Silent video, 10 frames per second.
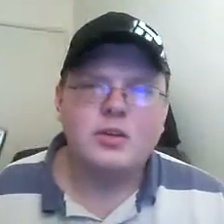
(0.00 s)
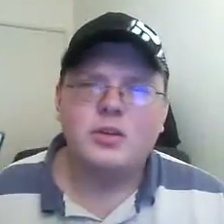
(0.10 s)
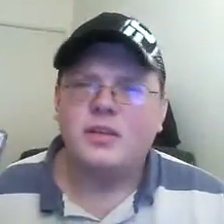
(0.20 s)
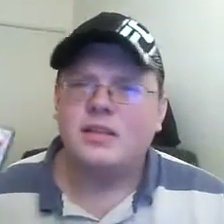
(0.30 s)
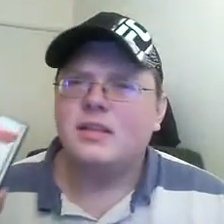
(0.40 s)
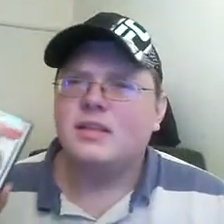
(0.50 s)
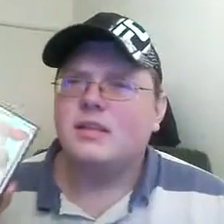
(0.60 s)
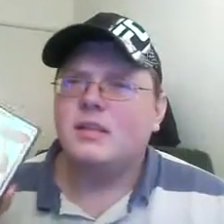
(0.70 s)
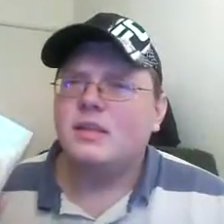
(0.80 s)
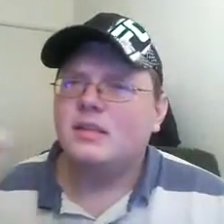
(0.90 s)

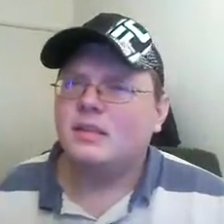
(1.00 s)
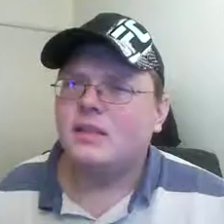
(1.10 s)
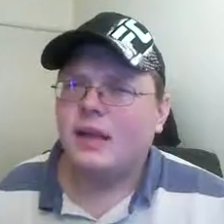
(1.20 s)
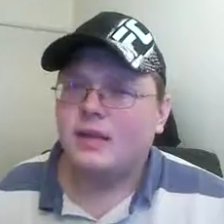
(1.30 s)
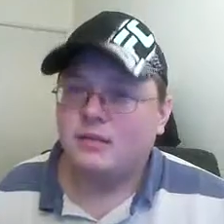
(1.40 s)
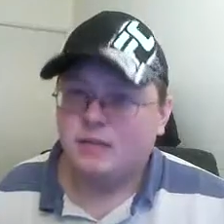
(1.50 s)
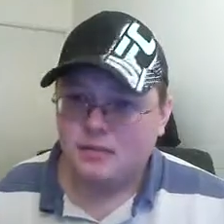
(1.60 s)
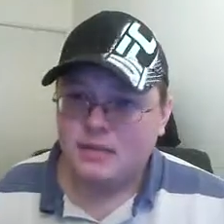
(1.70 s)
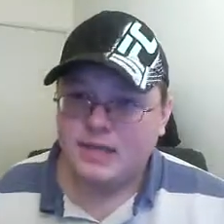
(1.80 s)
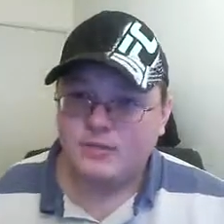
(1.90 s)
This is like
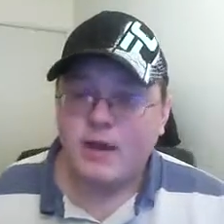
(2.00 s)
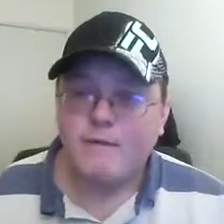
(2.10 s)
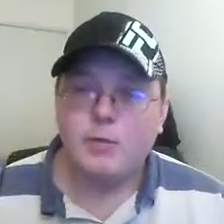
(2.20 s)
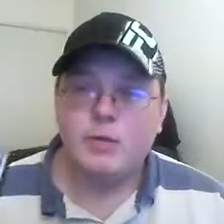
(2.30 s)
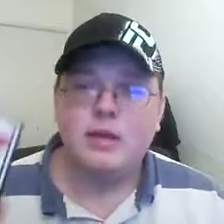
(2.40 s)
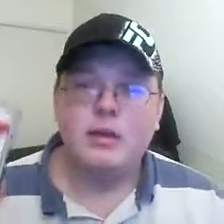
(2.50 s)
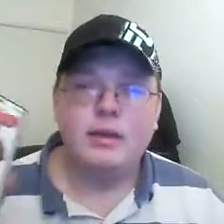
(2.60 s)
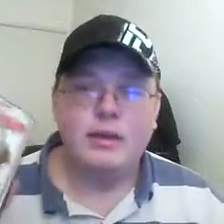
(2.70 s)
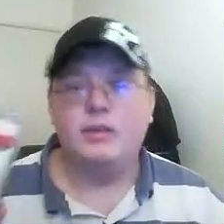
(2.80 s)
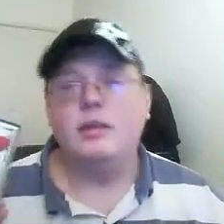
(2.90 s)
Sex Drive for
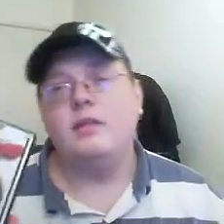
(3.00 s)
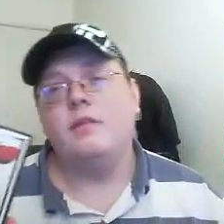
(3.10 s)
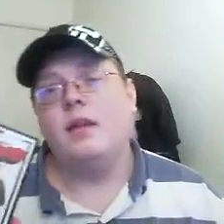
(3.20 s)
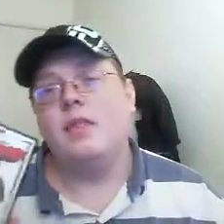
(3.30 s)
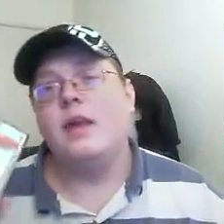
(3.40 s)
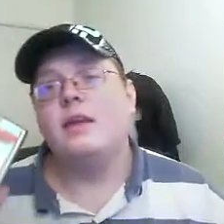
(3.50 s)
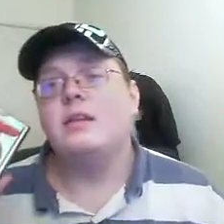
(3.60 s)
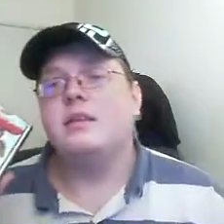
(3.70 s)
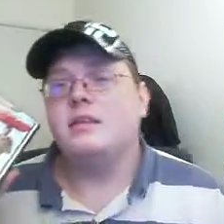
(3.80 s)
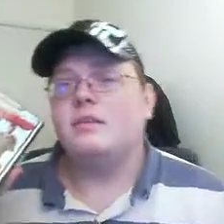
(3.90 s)
me, like in the vein that
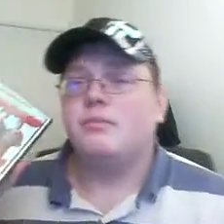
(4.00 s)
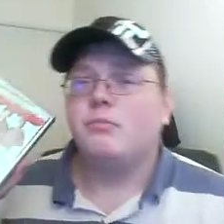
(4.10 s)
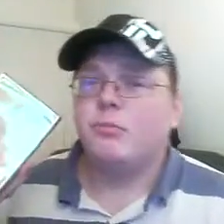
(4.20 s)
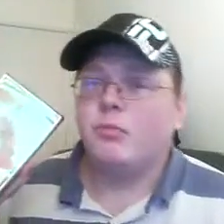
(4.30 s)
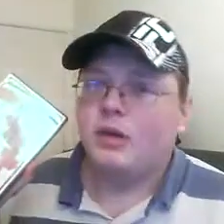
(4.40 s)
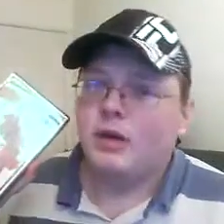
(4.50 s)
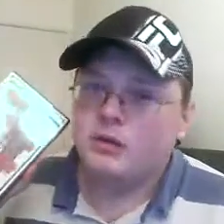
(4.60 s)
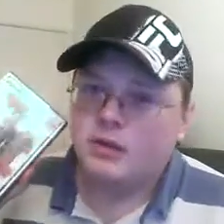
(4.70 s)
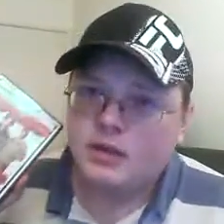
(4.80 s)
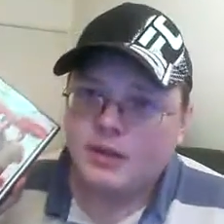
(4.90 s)
it is.
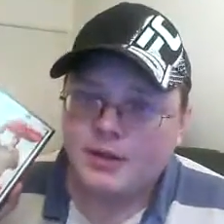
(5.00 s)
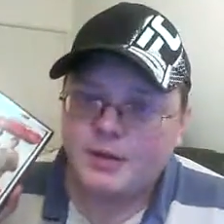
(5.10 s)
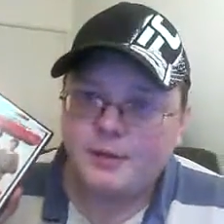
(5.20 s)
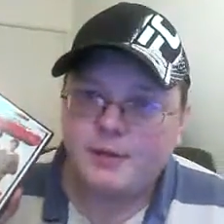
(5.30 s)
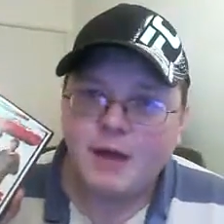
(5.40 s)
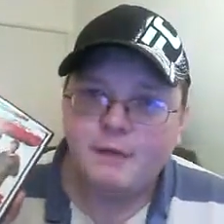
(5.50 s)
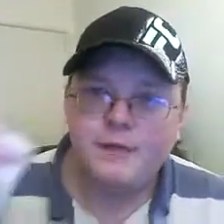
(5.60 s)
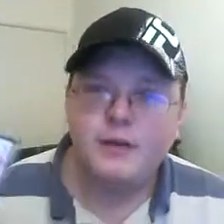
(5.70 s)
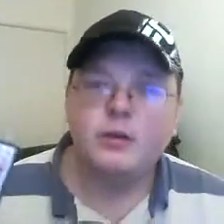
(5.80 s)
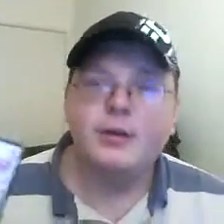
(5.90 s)
If I
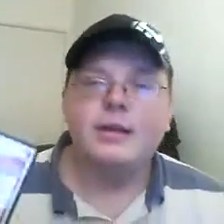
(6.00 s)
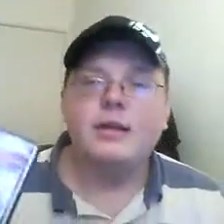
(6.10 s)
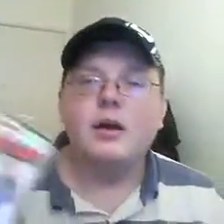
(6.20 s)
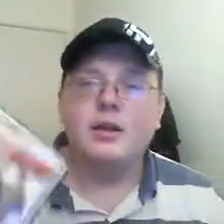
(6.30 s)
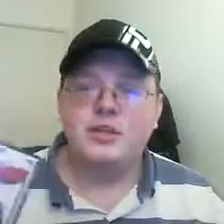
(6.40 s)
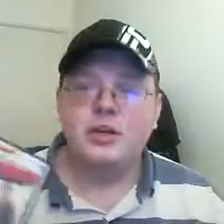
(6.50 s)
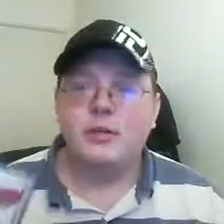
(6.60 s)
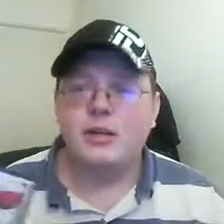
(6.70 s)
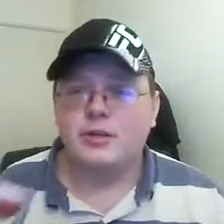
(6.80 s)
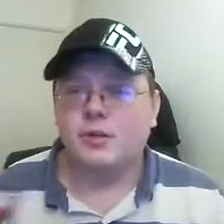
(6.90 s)
feel it on a
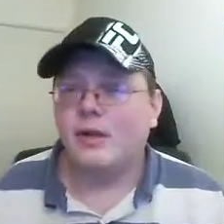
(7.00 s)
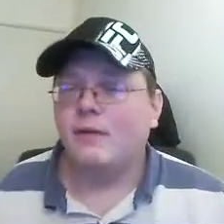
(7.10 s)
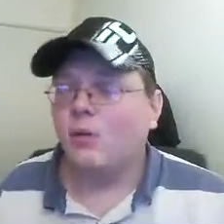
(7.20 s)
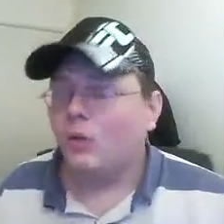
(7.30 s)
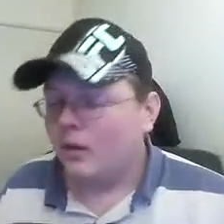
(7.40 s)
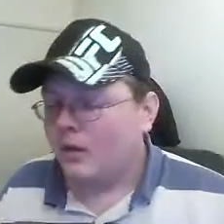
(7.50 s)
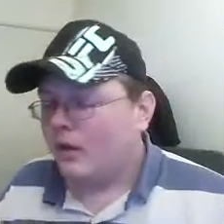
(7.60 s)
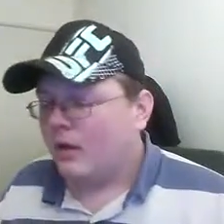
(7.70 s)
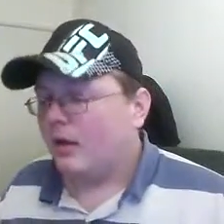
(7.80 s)
generational level,